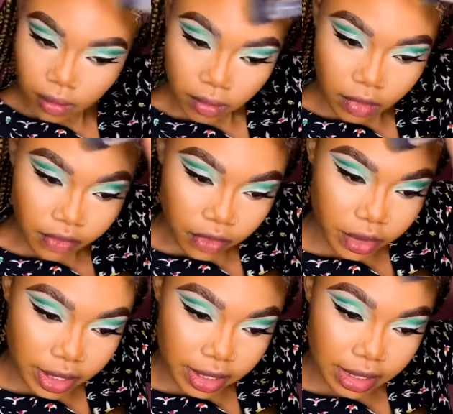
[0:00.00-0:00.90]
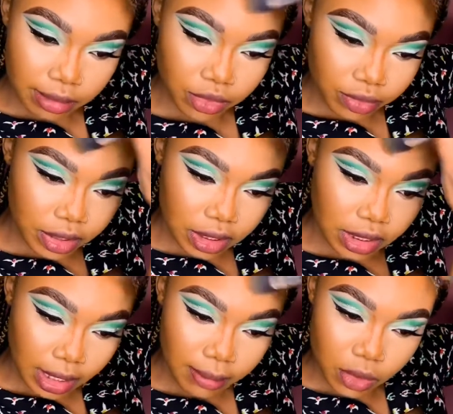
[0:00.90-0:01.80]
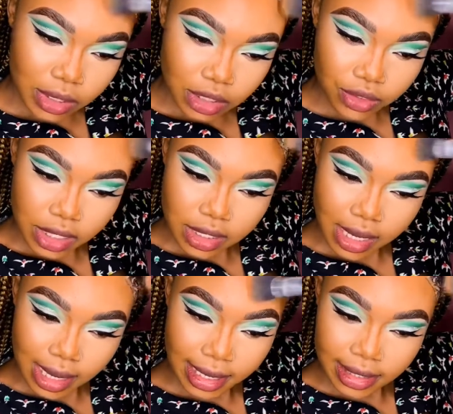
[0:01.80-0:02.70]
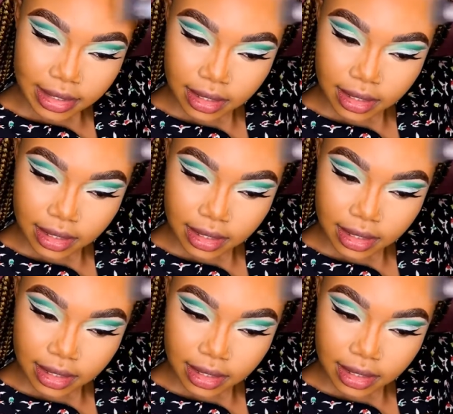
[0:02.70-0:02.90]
The forehead, I'm mostly trying to hide